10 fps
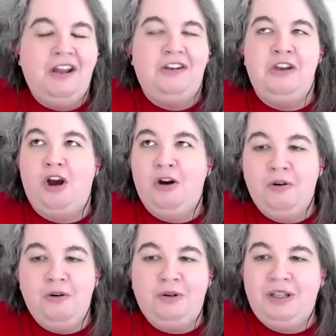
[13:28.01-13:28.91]

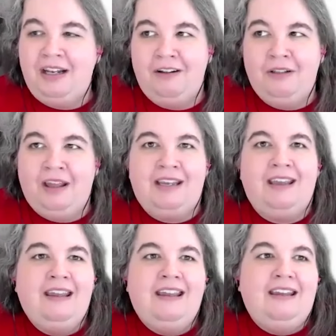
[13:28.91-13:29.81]
No, you know, like
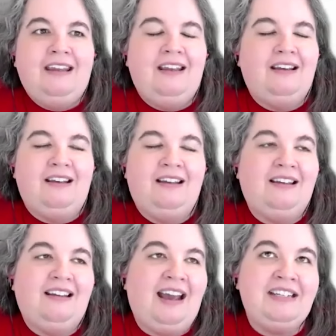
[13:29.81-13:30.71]

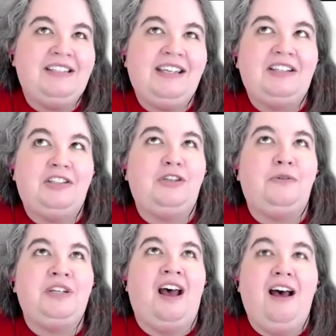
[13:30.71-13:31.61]
I just think that's
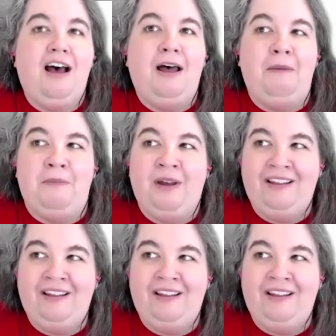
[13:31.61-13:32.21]
so dumb.